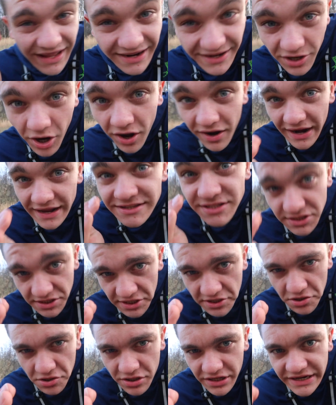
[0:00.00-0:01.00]
Like, God has
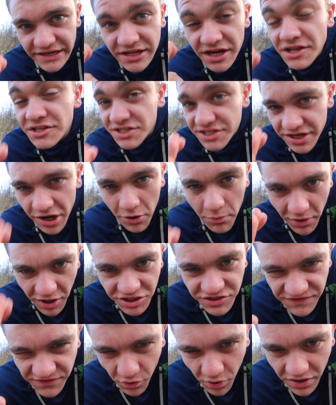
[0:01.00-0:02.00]
literally done so
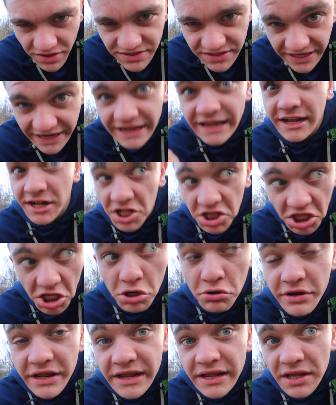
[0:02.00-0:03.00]
much for us,
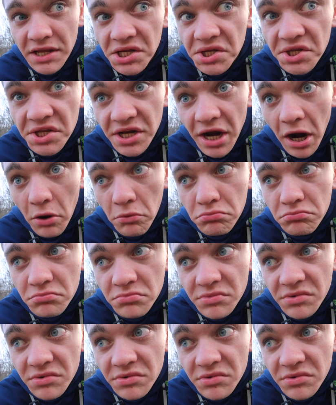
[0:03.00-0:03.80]
including, you know,